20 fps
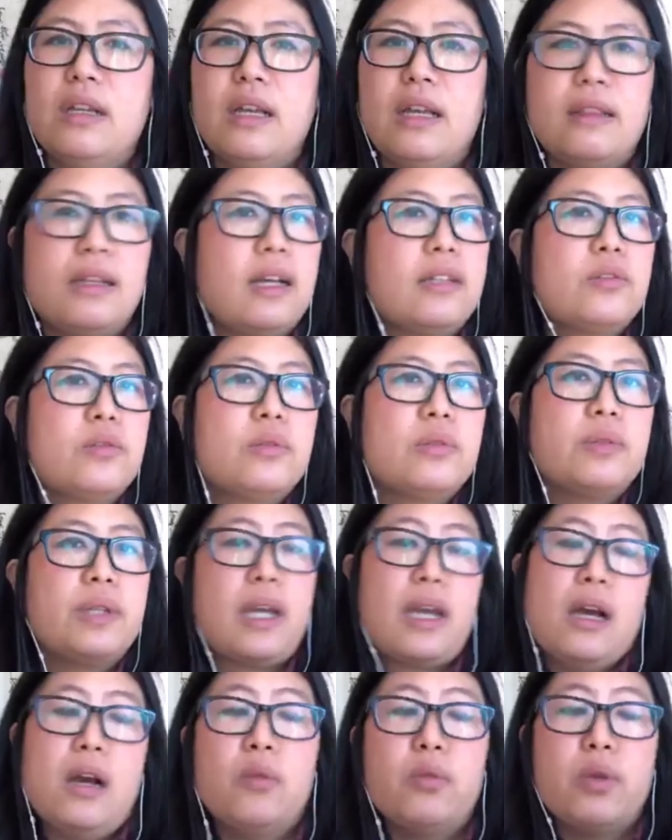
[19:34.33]
And that's really
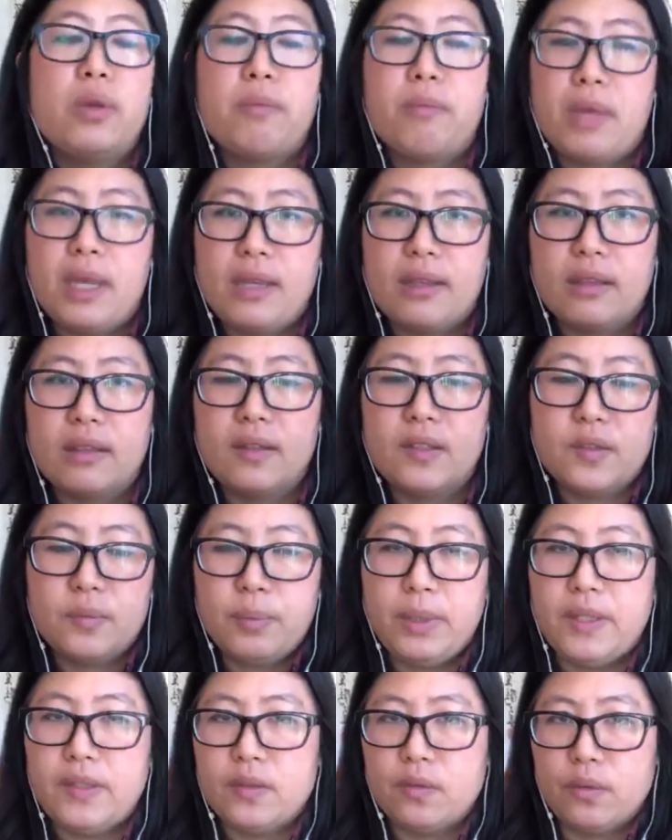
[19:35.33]
how we make the
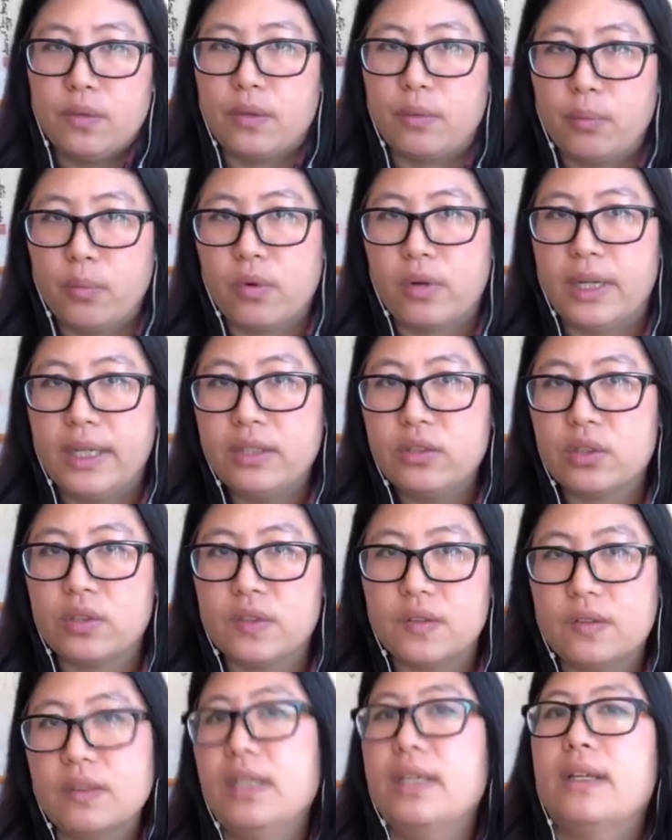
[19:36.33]
space look more
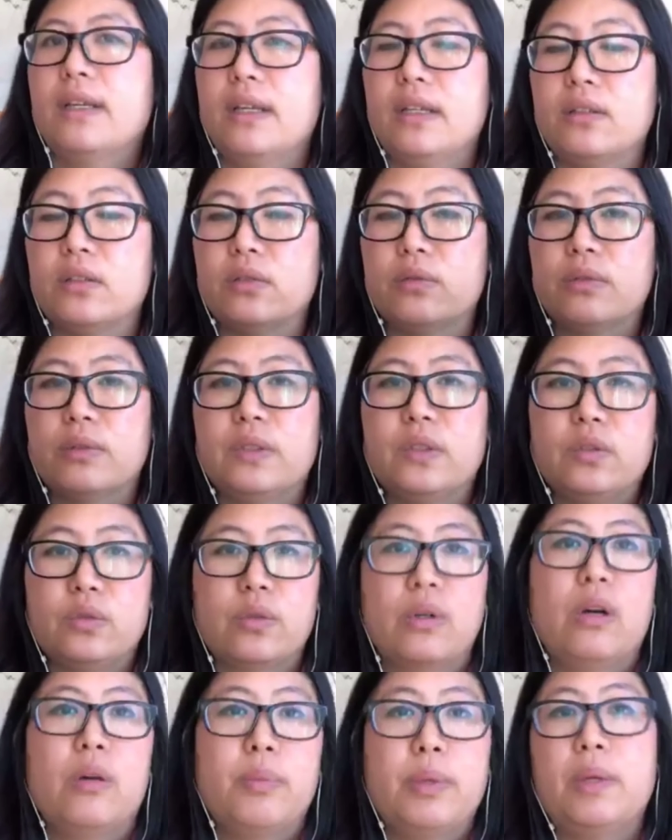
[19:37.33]
interesting and to really
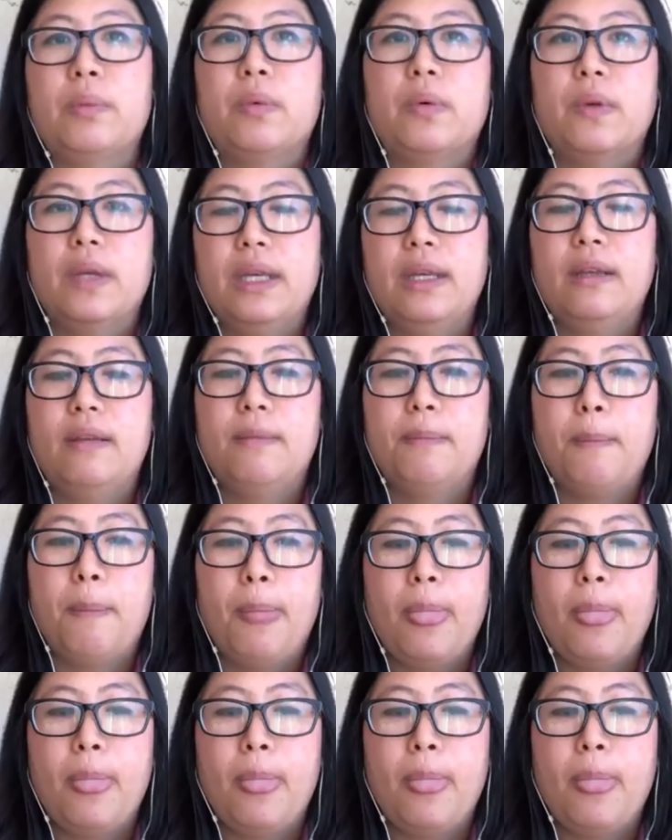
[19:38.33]
draw people in.